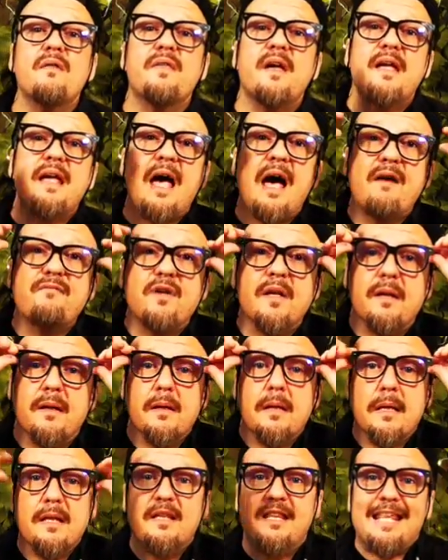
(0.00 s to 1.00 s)
there you have it.
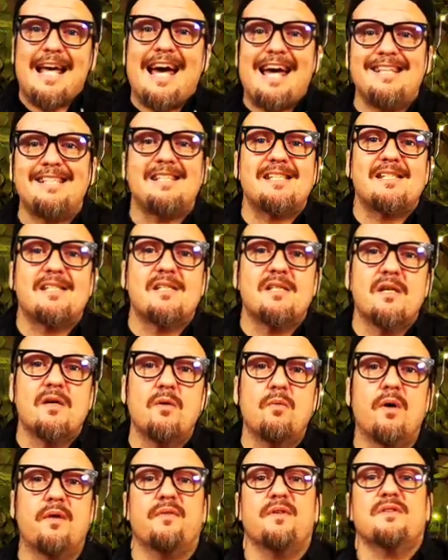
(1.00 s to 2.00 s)
That's
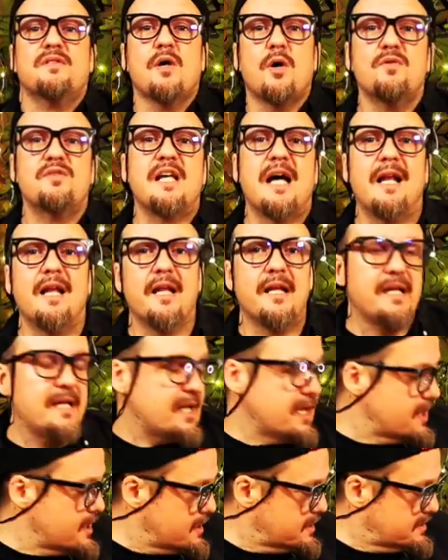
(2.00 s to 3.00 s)
what the Totality
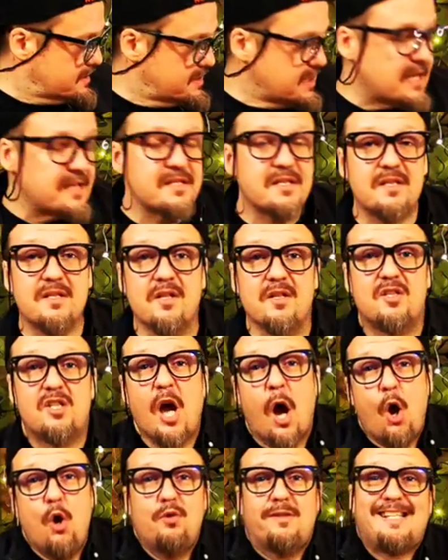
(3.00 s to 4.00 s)
does. That's the
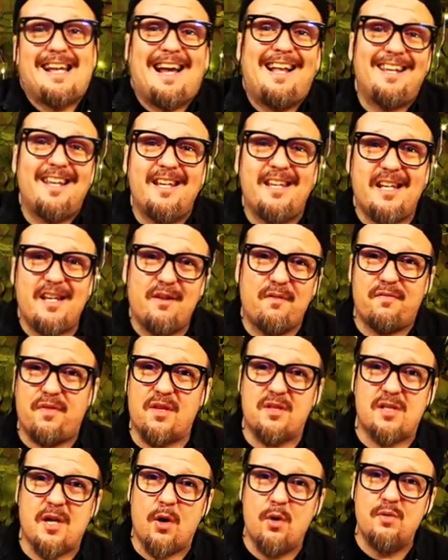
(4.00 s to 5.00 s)
totality of
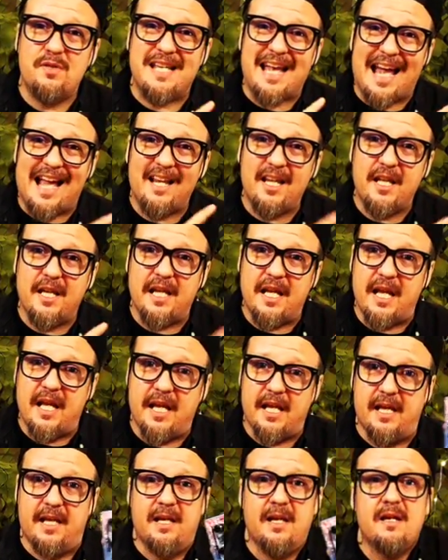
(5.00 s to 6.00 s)
the
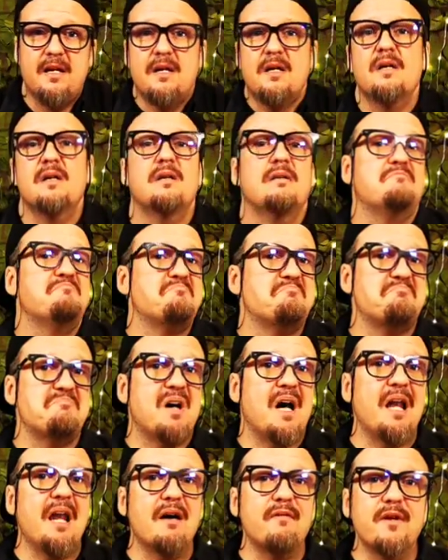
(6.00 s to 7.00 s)
totality.
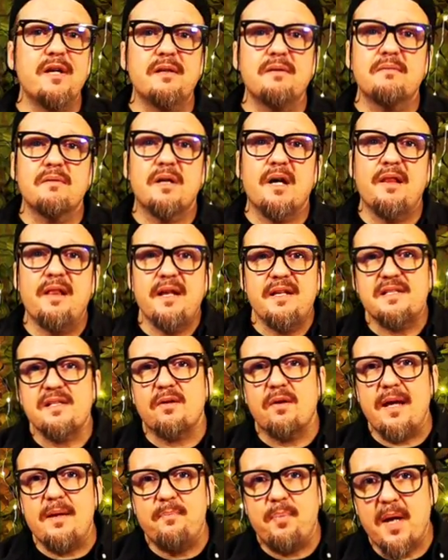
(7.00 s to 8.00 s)
I love it. I think it's a
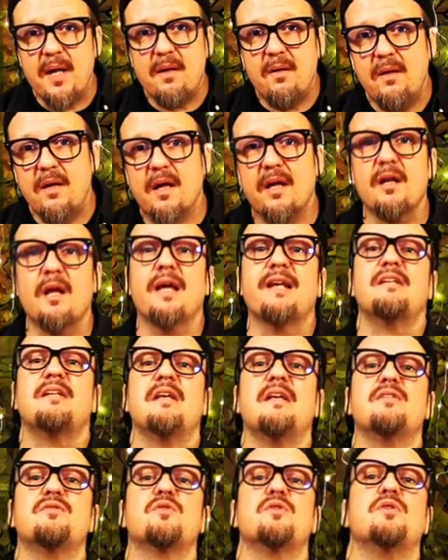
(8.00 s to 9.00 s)
great pedal. I'd like
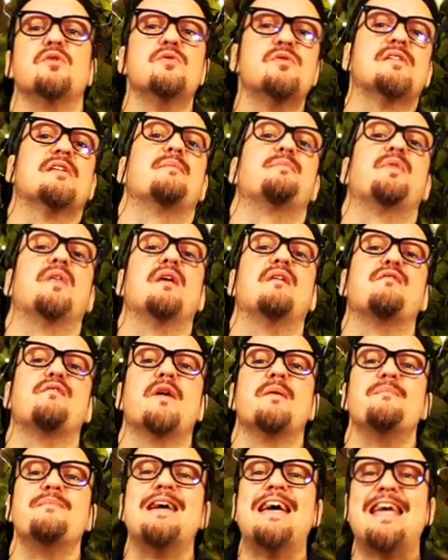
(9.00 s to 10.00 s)
to introduce something, if
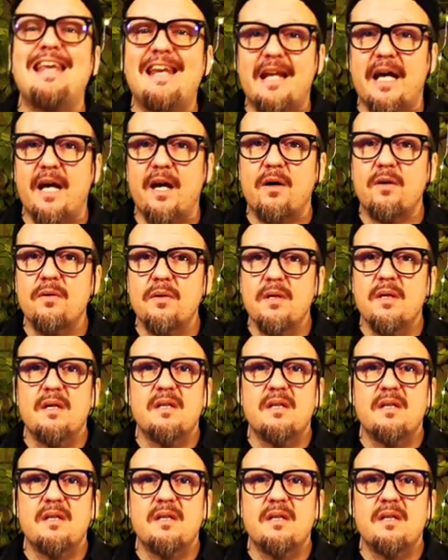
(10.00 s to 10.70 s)
I may now.